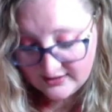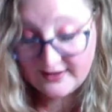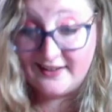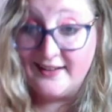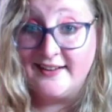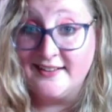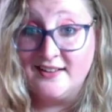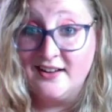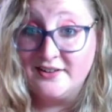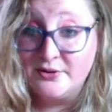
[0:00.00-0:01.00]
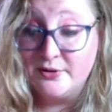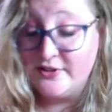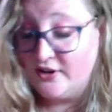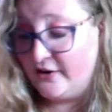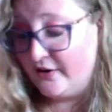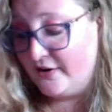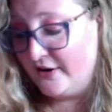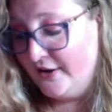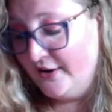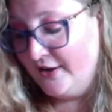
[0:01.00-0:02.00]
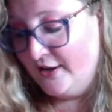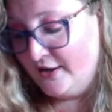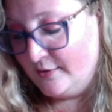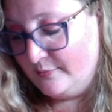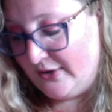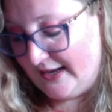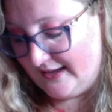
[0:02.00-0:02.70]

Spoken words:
and I adore the yarn, but